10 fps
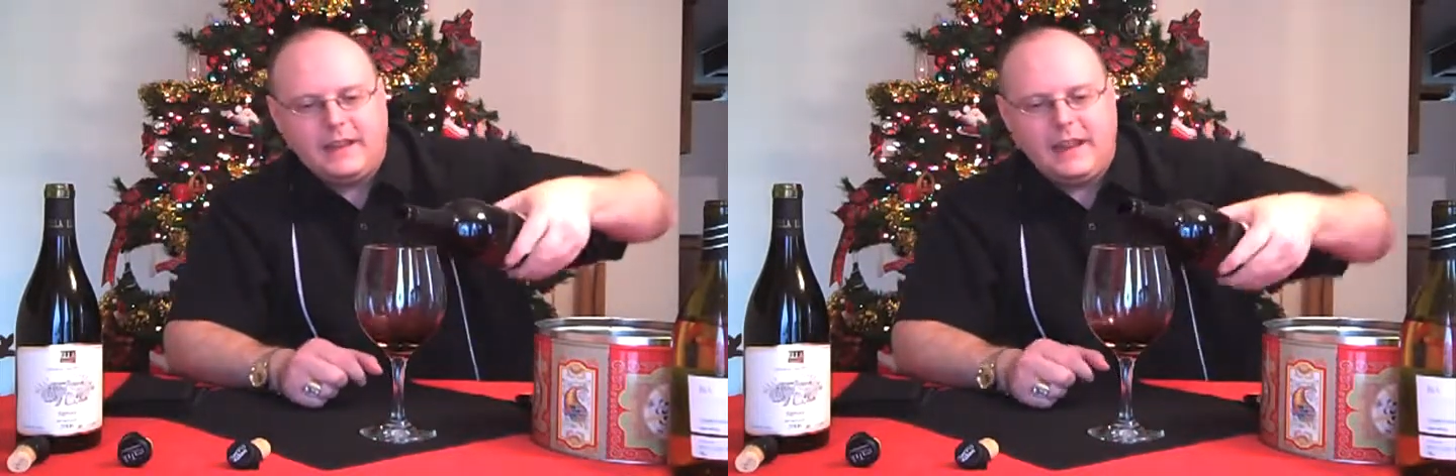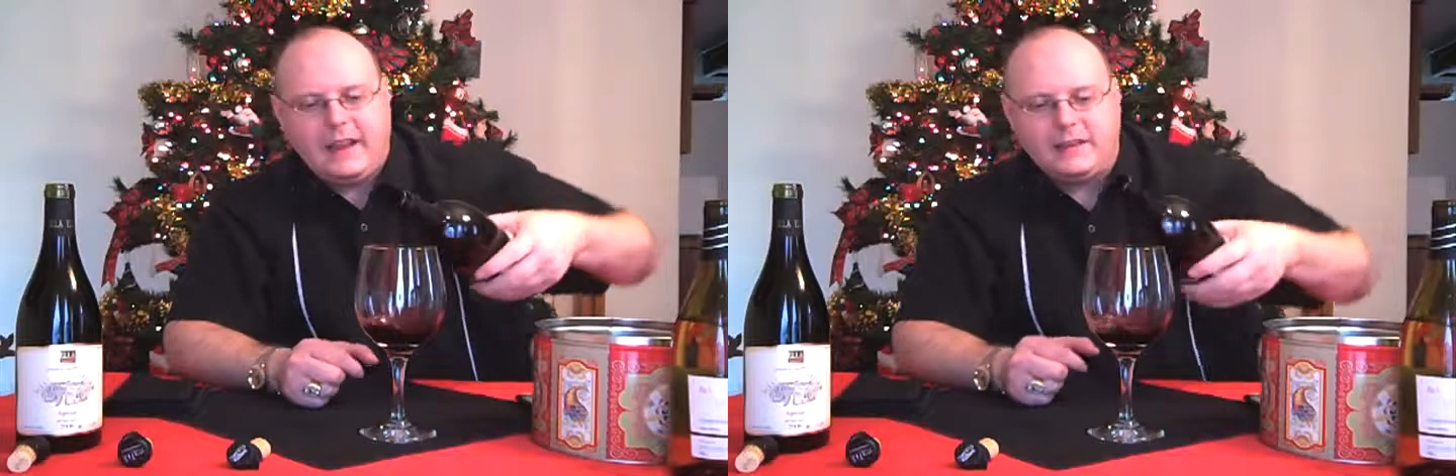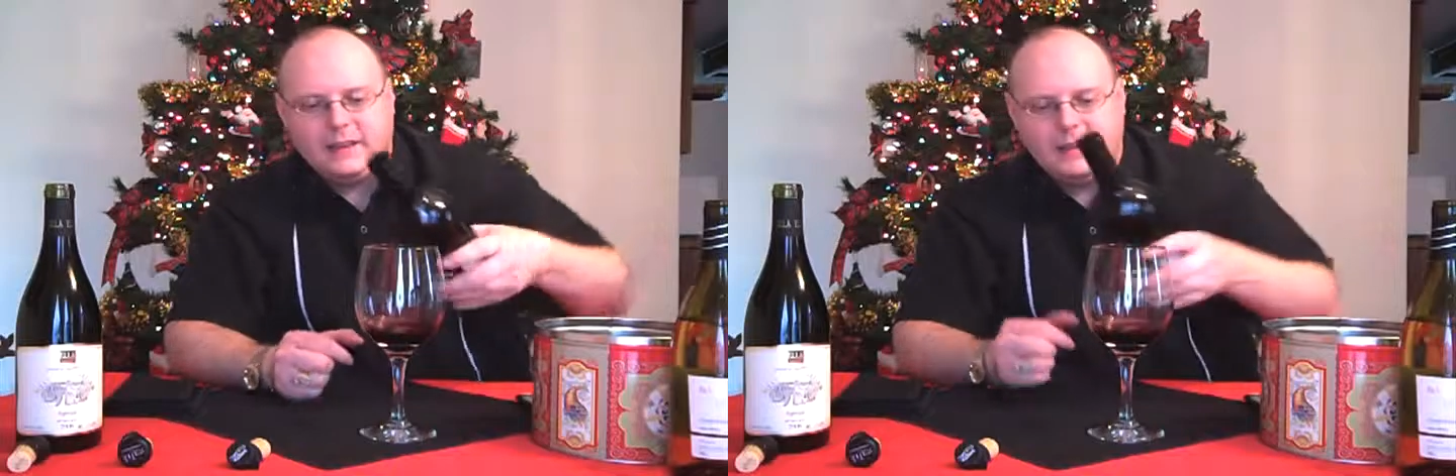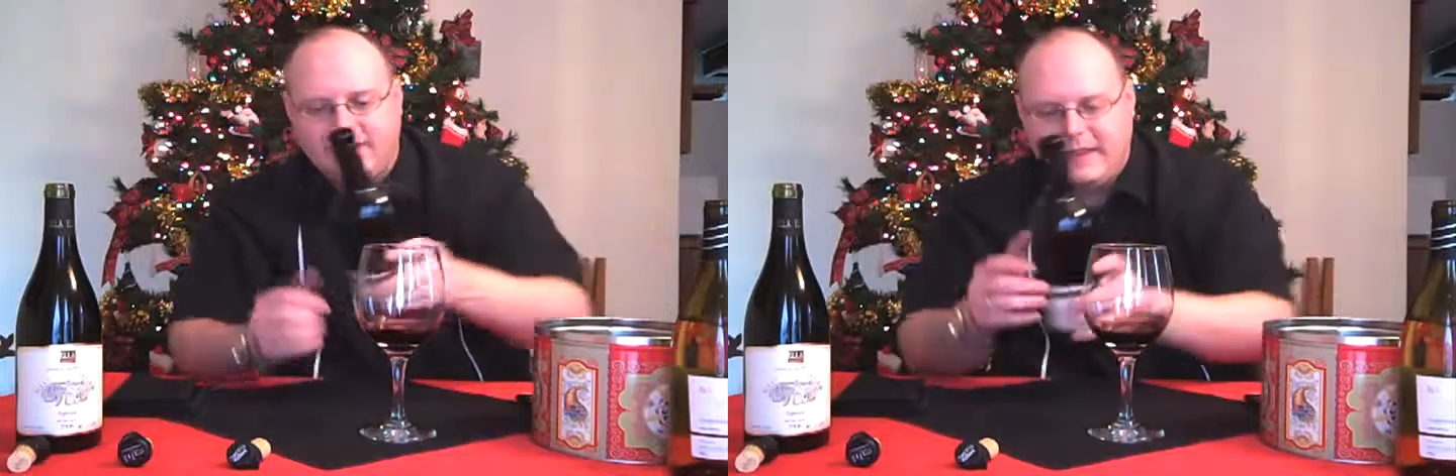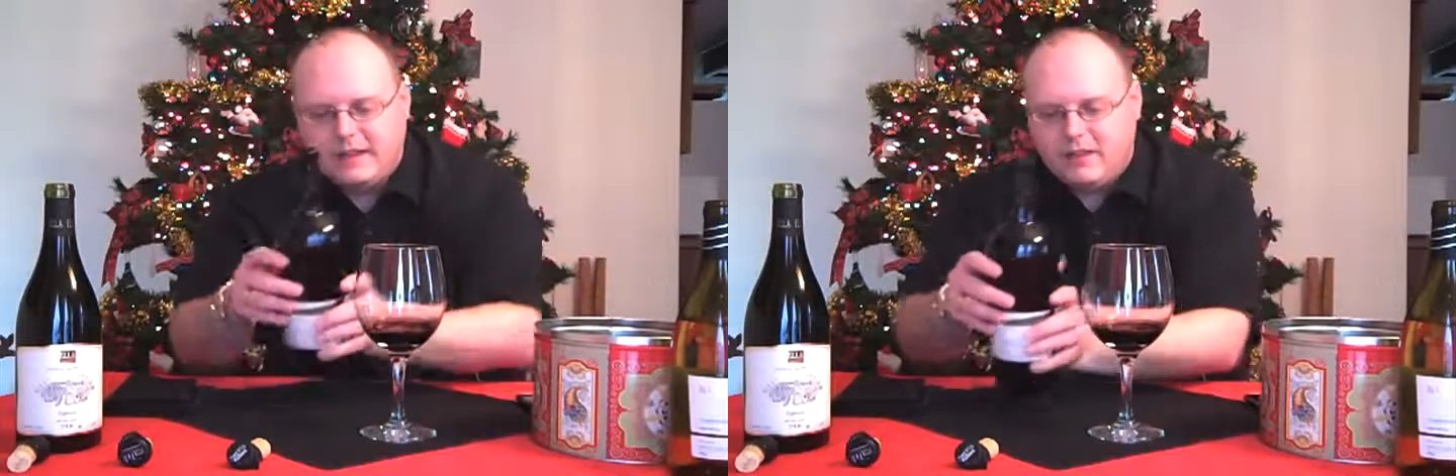And
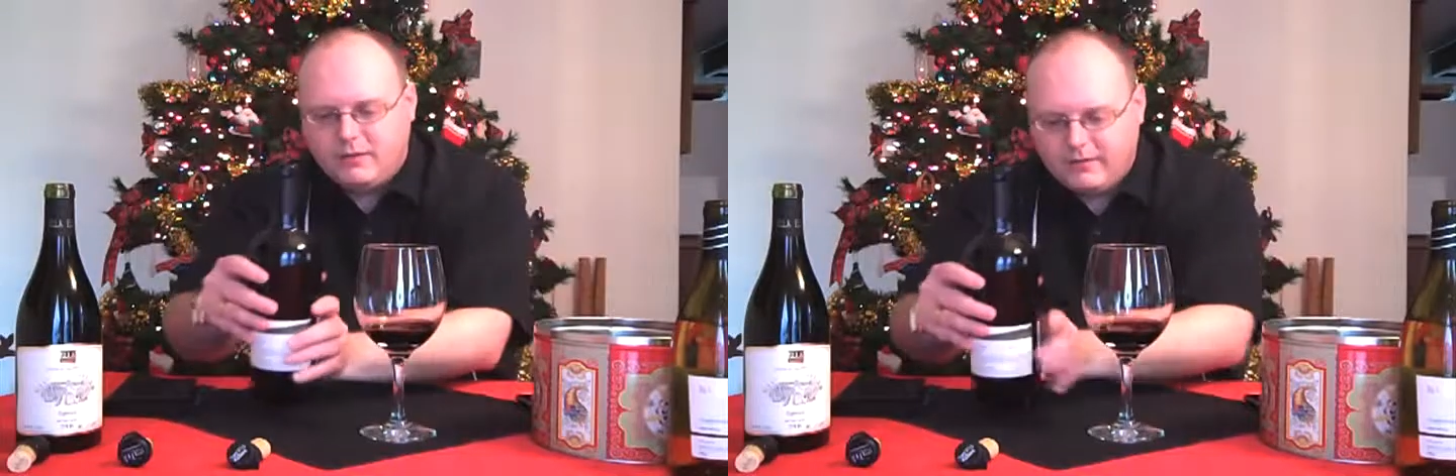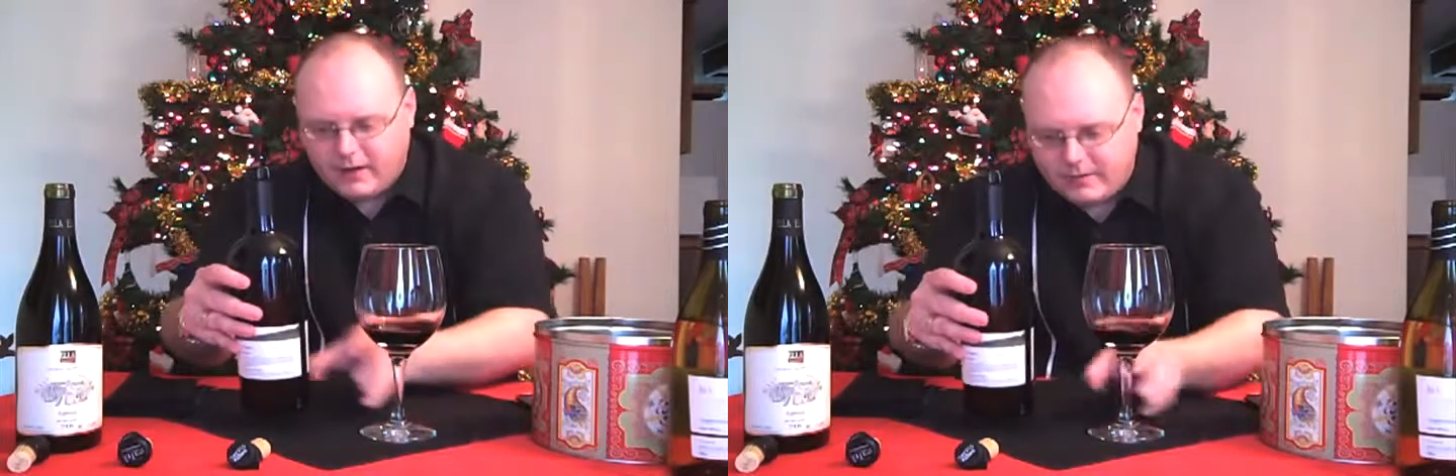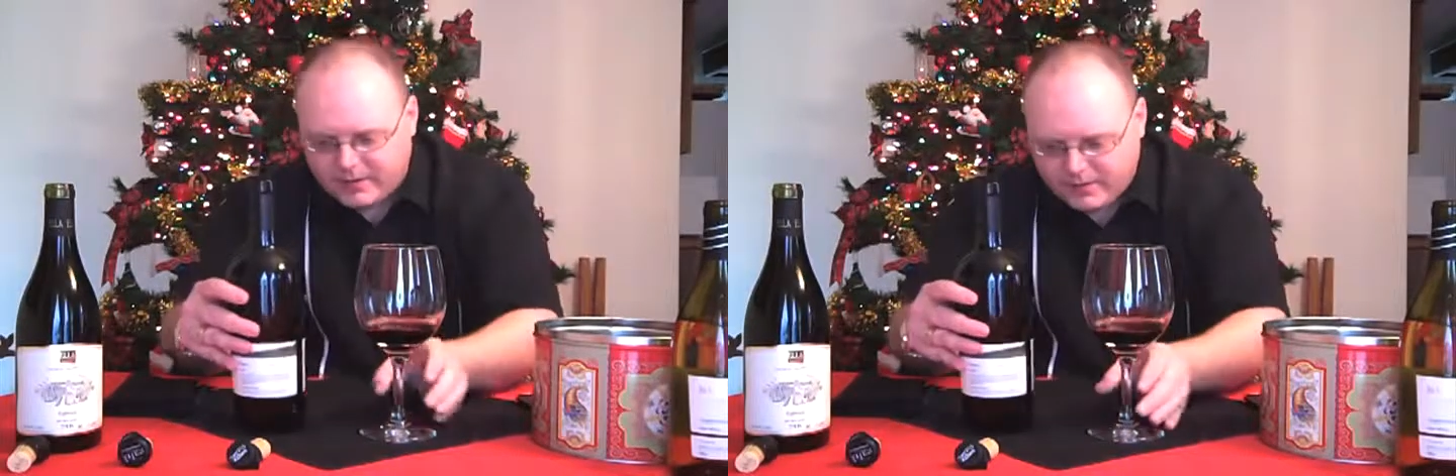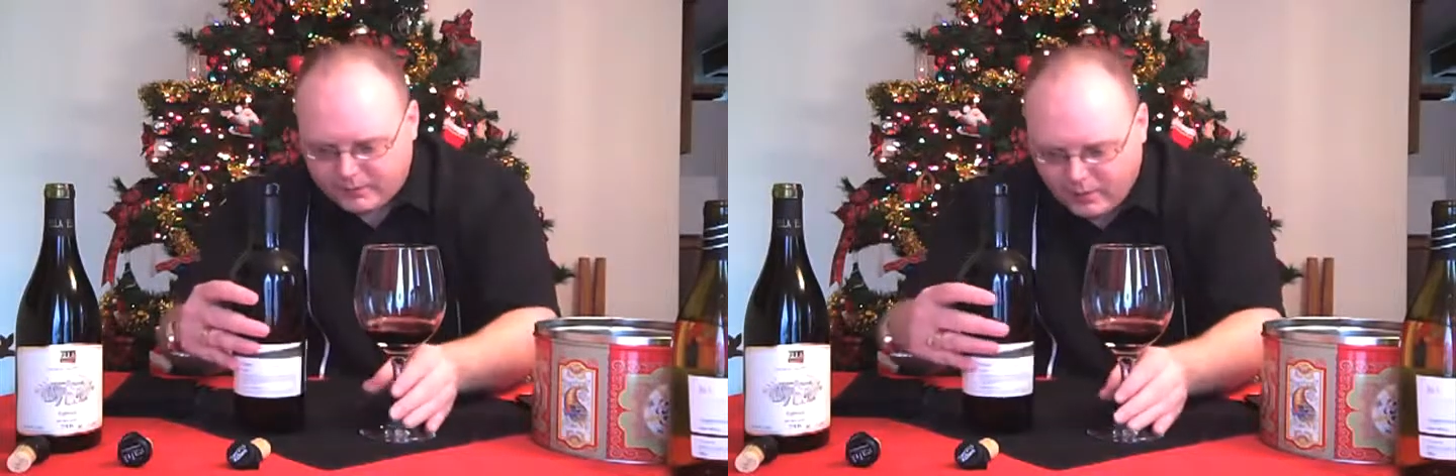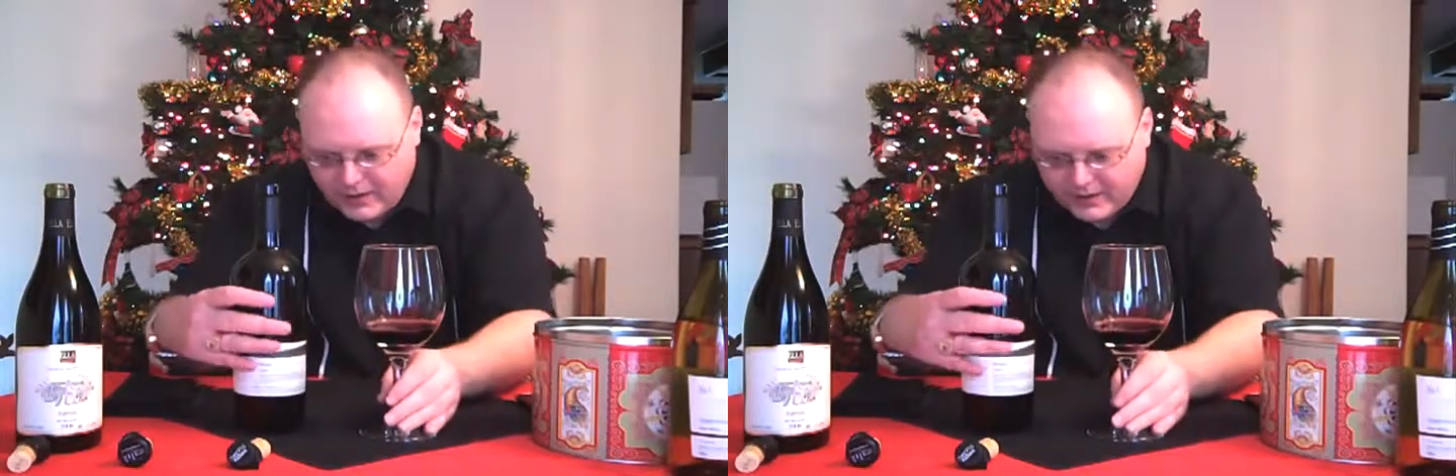thank you very much for
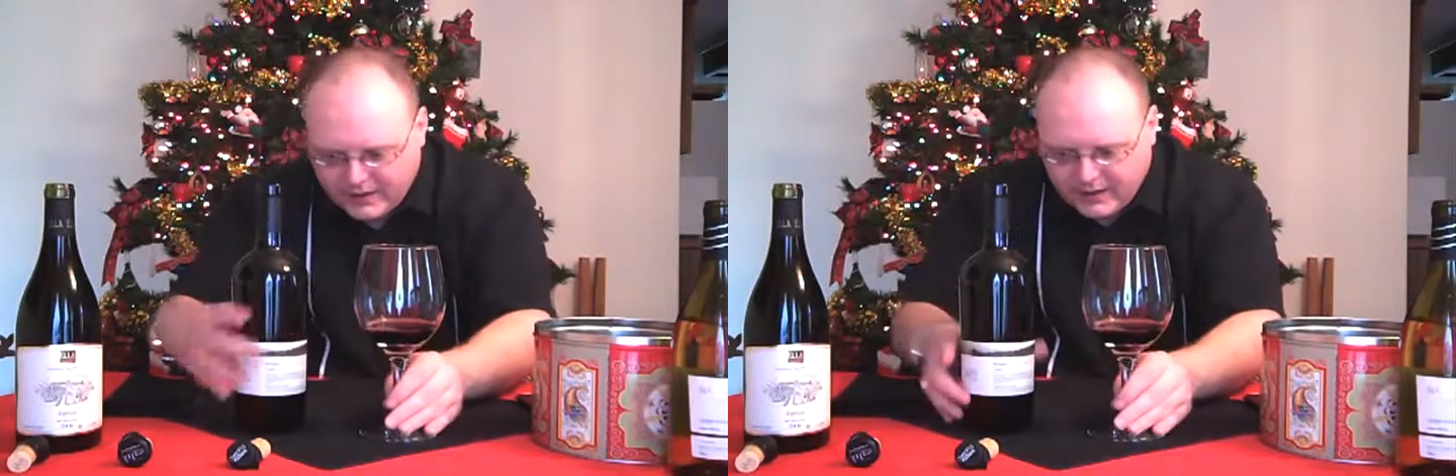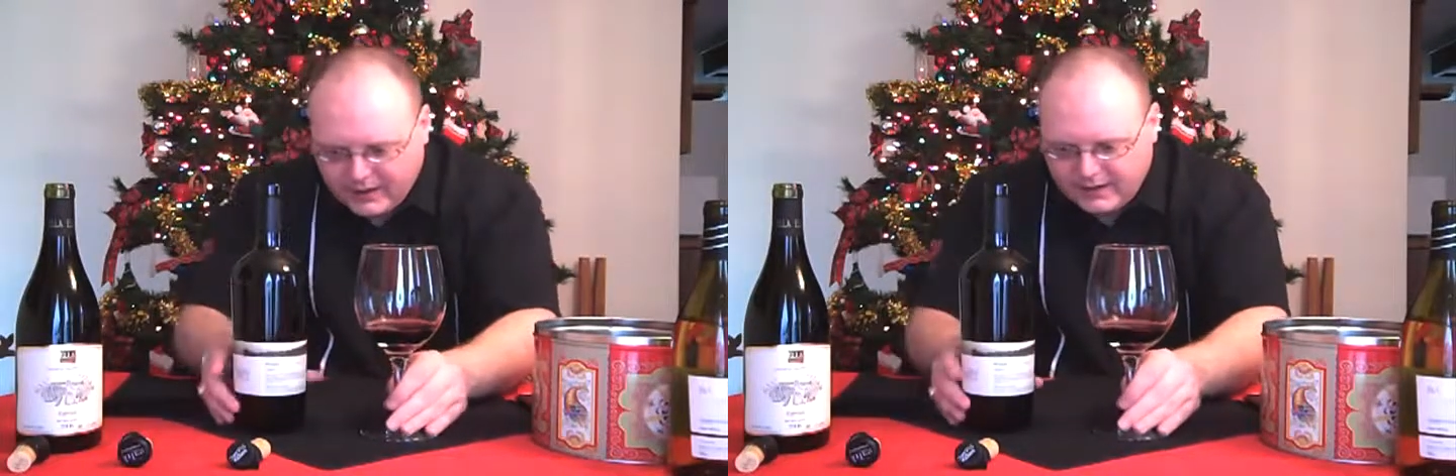putting